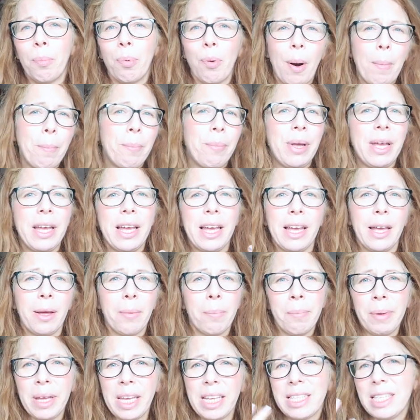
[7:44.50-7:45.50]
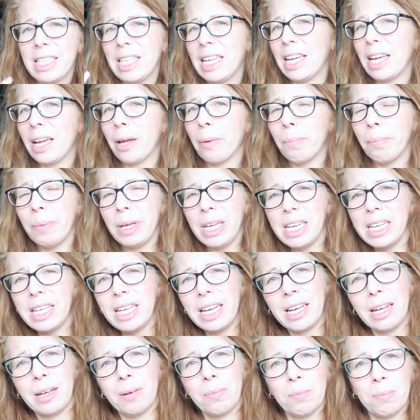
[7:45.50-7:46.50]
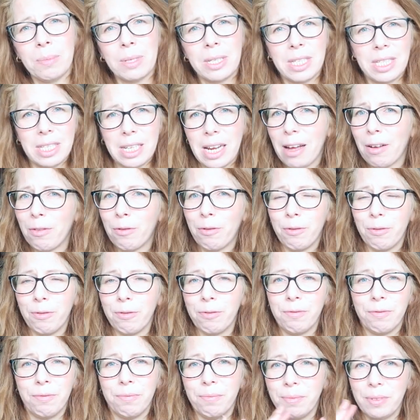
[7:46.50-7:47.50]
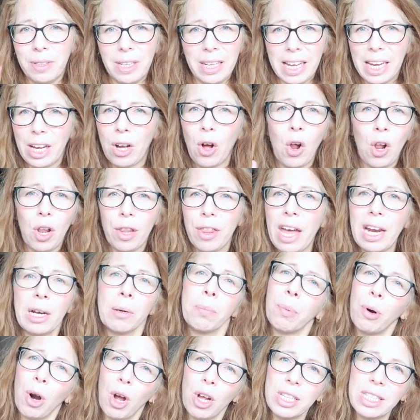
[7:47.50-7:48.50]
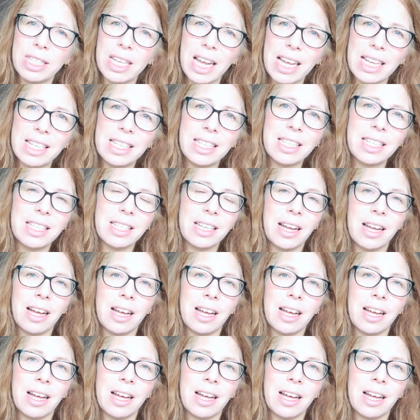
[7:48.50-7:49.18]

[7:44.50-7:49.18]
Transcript: prepping, mixing, medium stuff, like all that process.